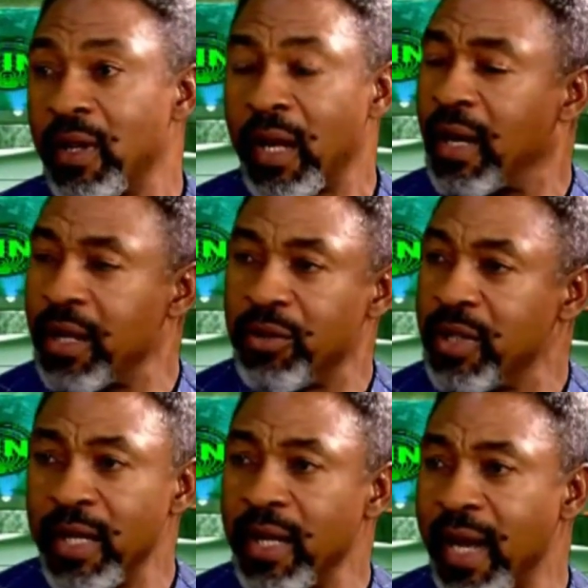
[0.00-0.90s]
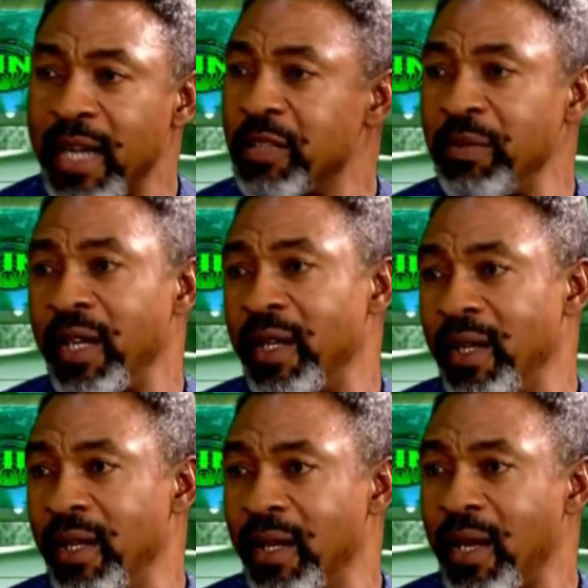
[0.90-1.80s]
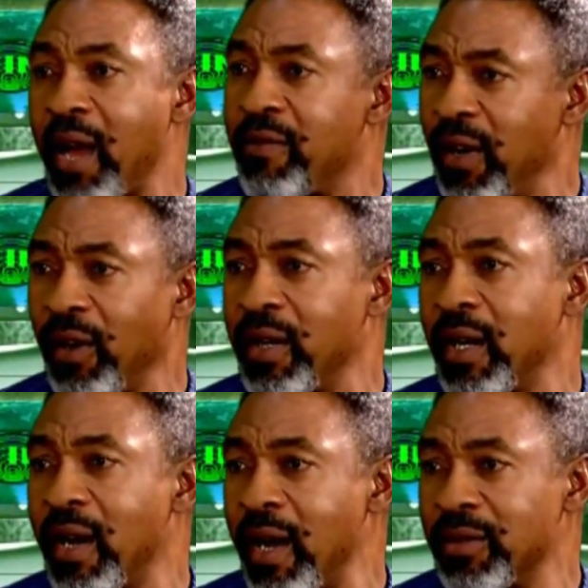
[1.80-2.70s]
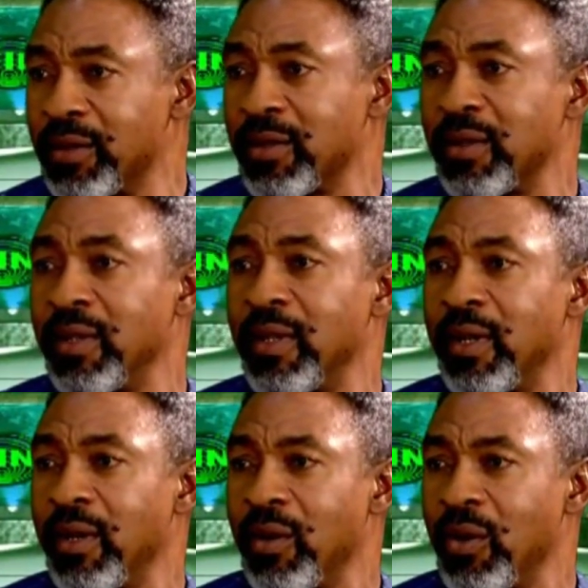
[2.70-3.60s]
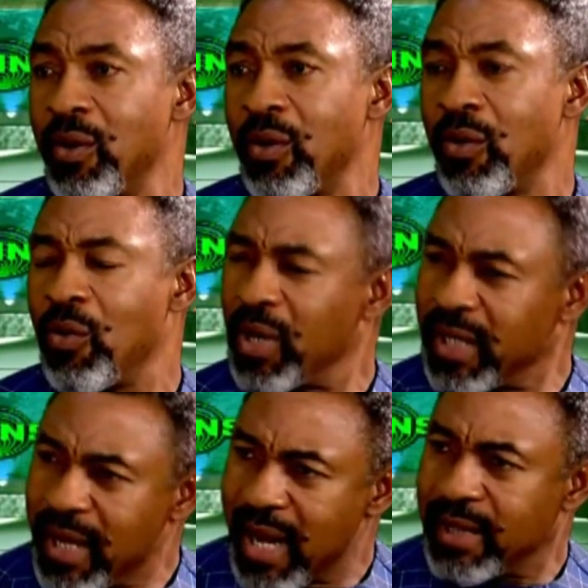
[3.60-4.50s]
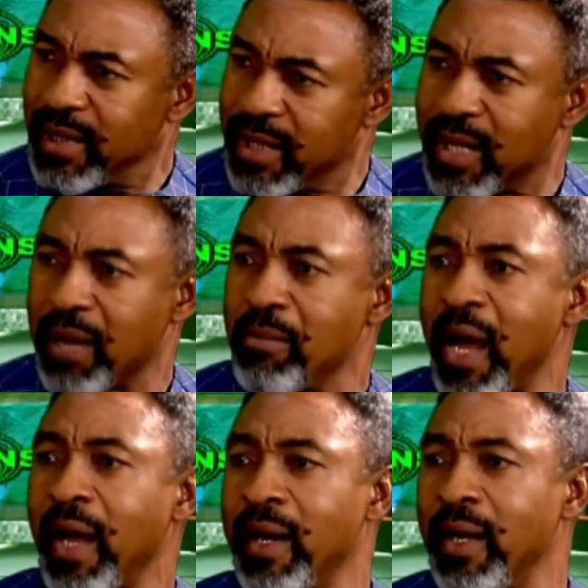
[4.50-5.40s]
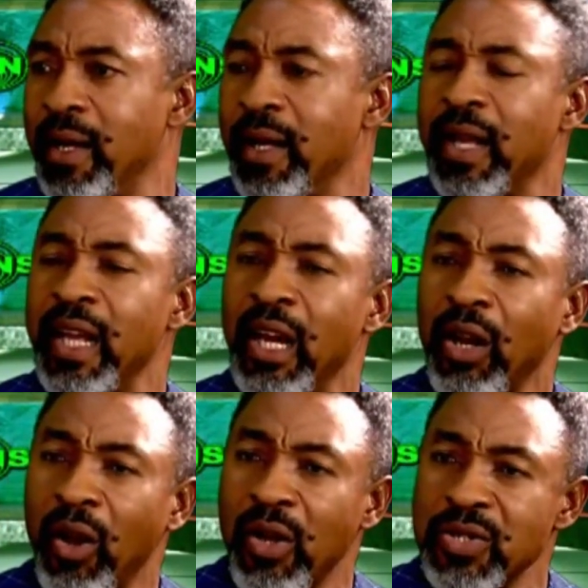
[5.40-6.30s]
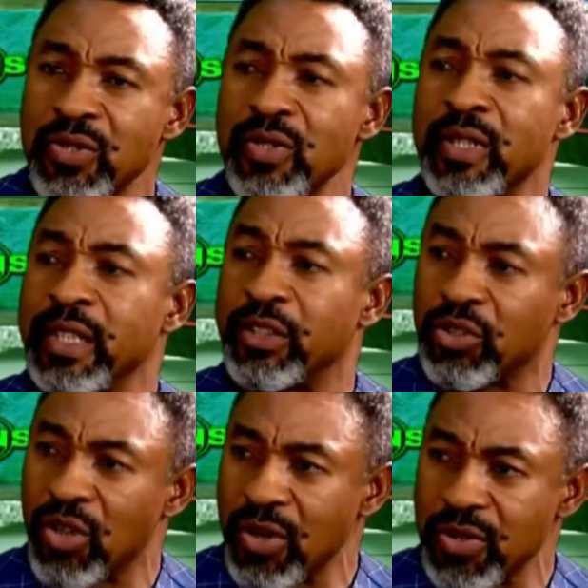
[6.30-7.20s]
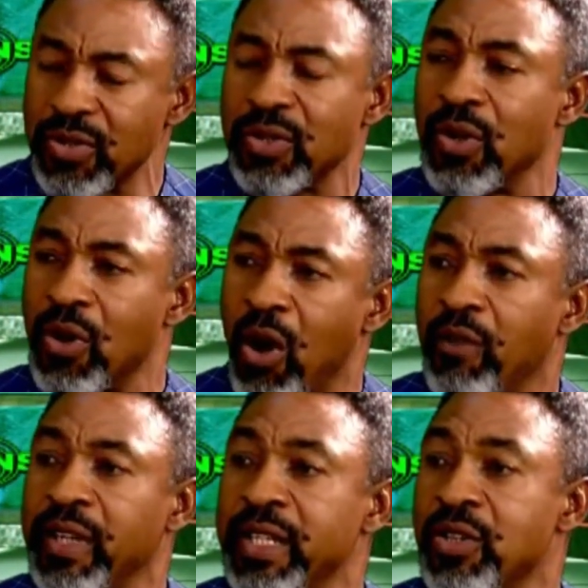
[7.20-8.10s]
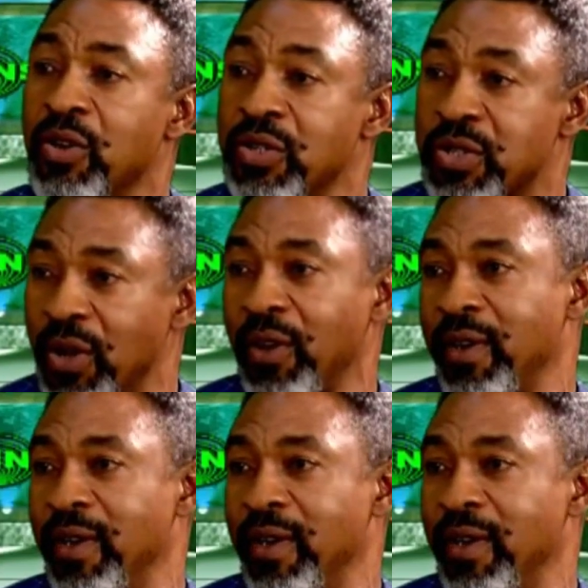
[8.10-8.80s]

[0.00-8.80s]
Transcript: And that you didn't catch me. I fell on the ground. What did that teach that man? He lost the trust of his own son.